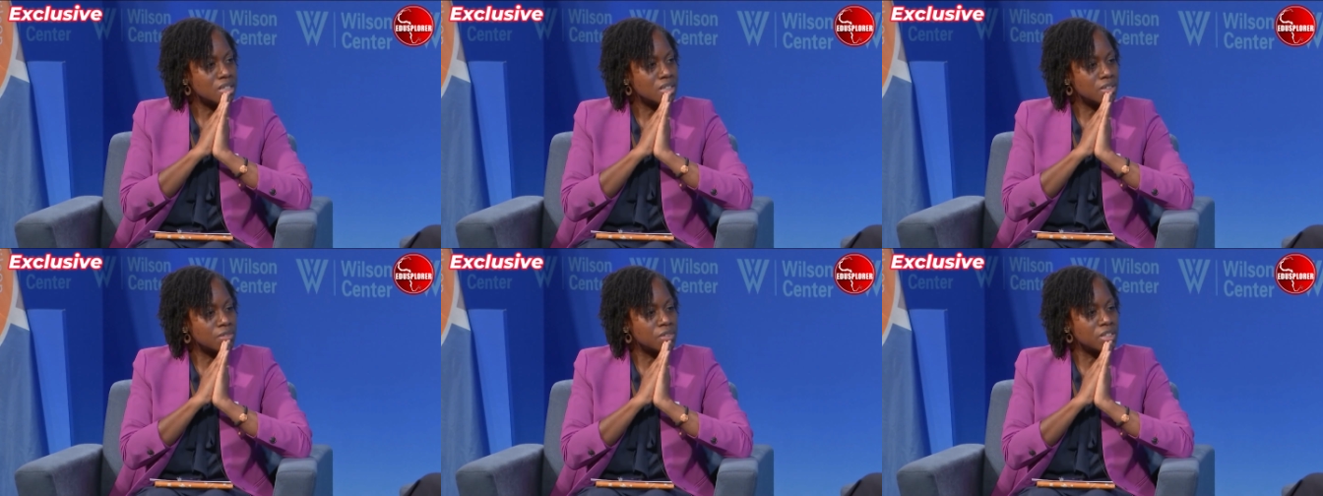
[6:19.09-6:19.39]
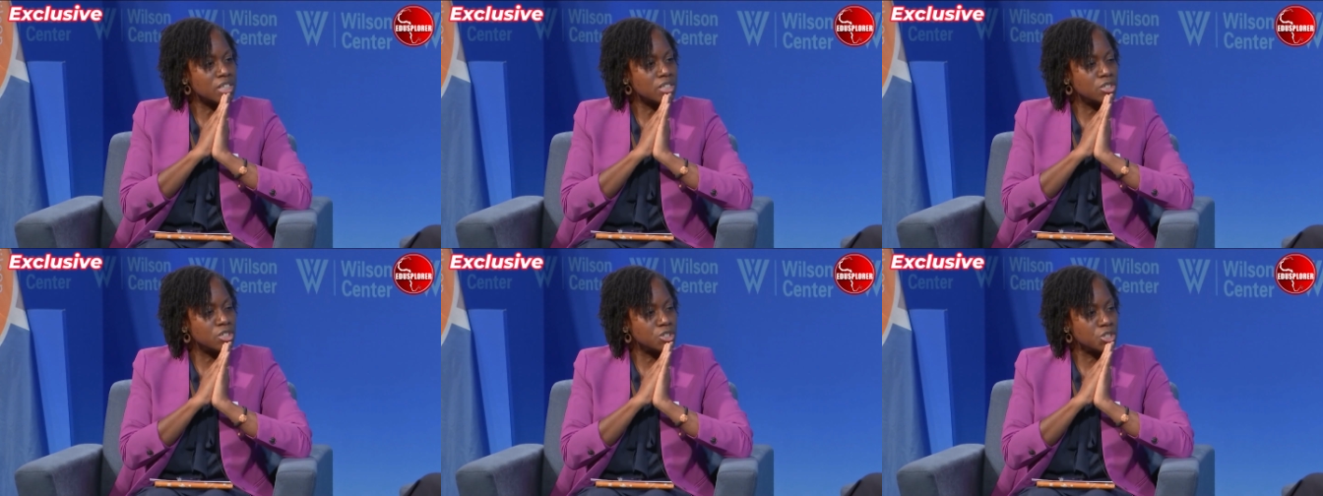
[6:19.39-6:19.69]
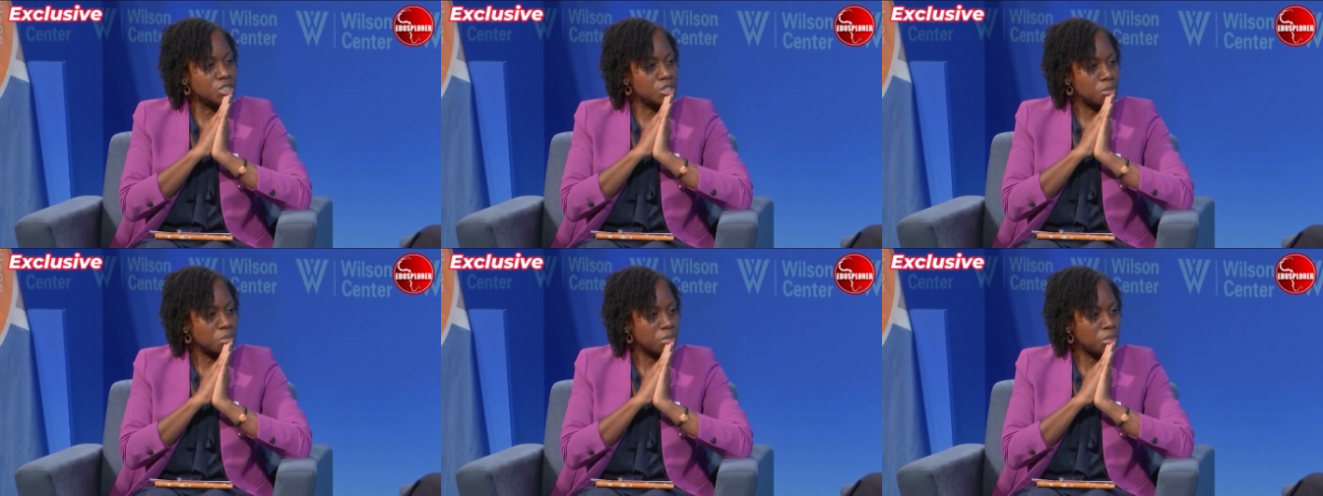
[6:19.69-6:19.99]
of
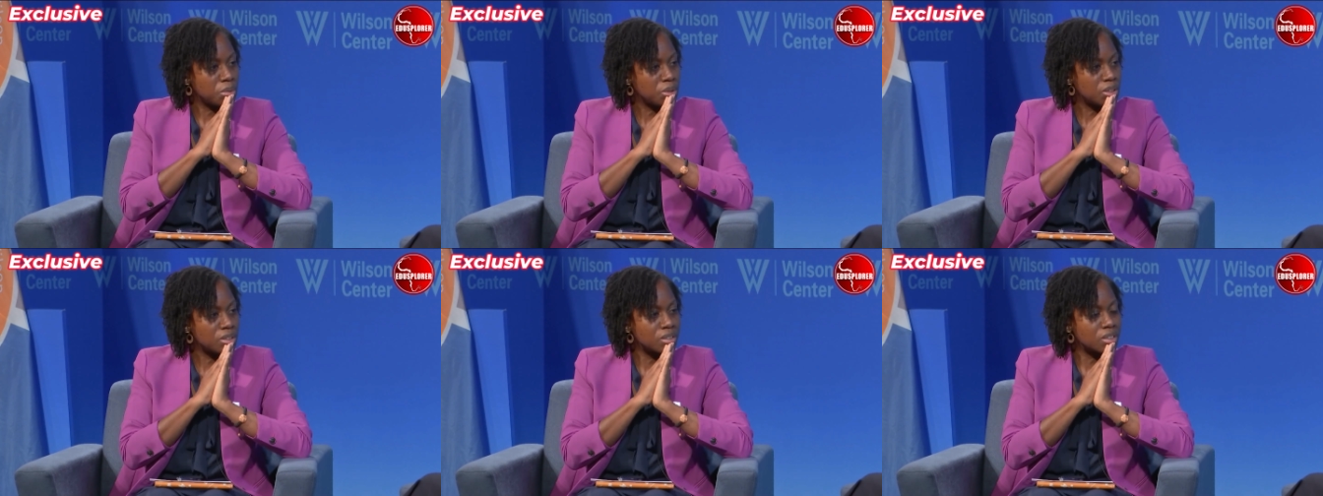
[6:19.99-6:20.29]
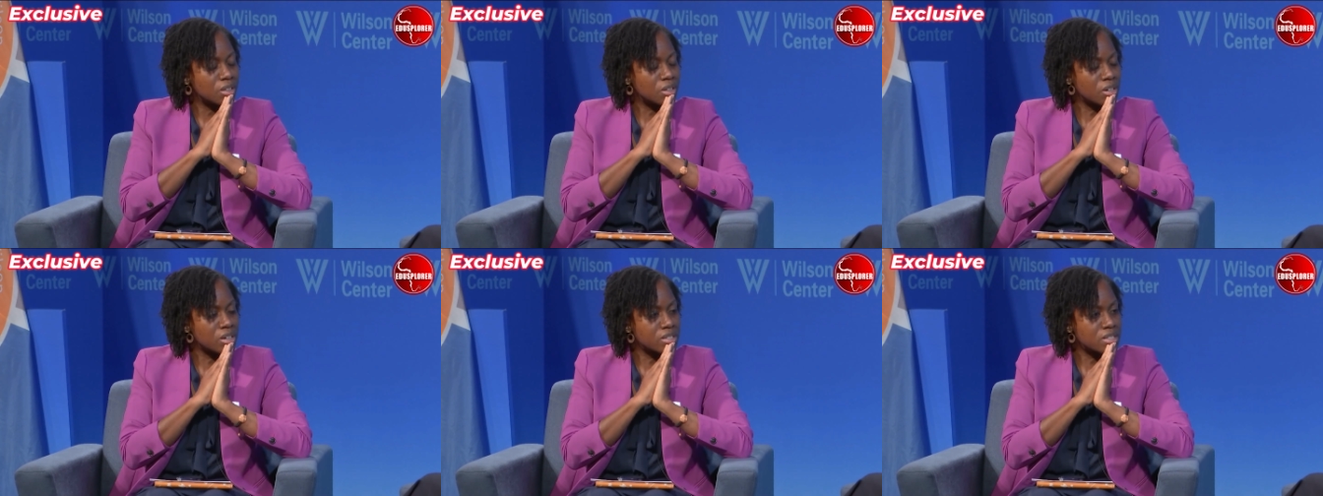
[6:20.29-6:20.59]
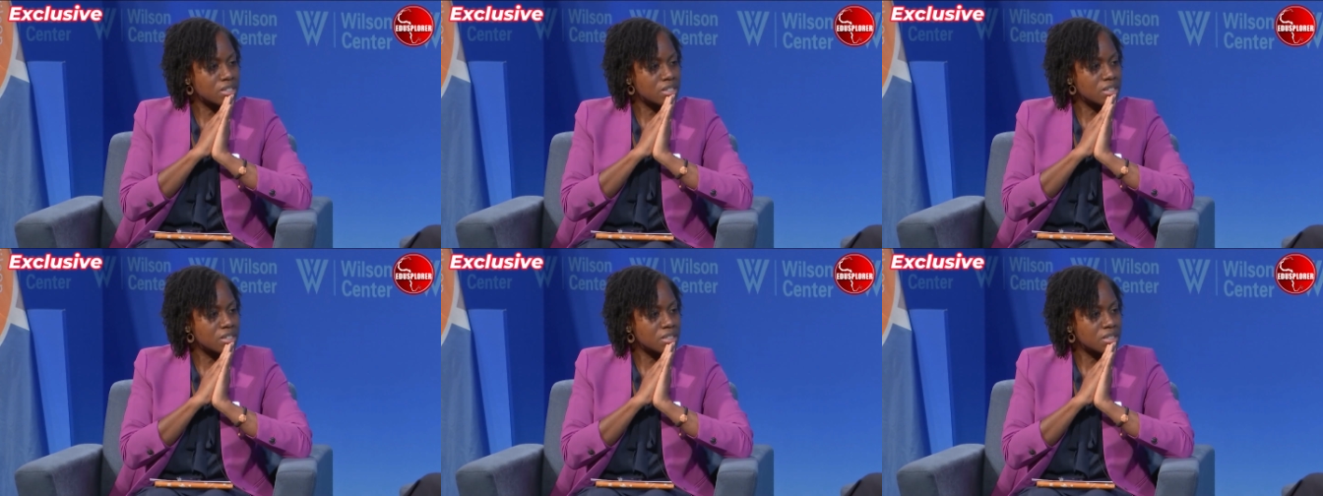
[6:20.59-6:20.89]
leadership on the
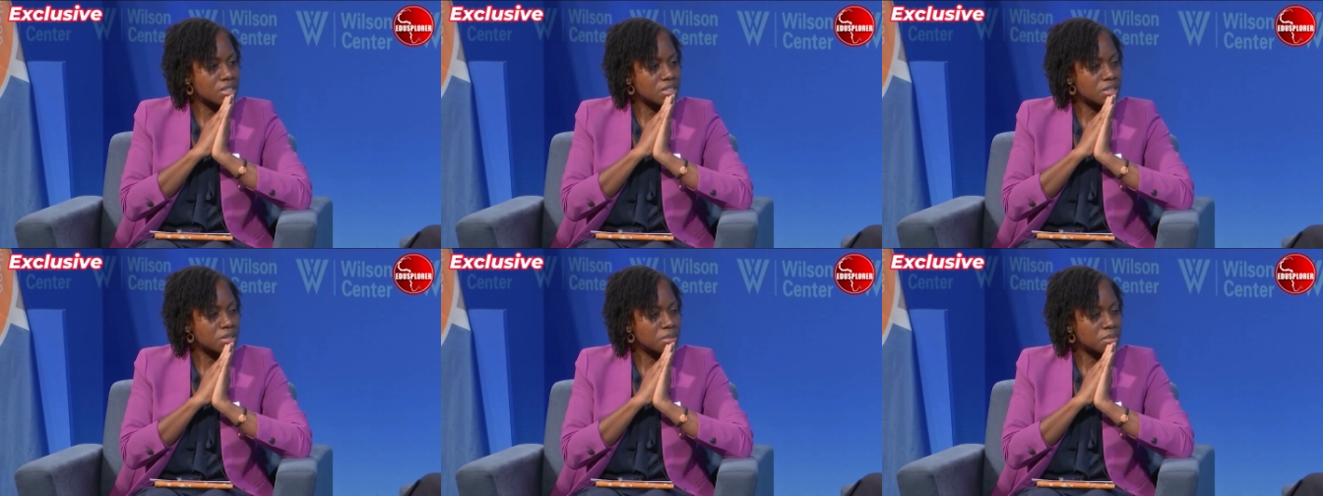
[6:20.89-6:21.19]
continent.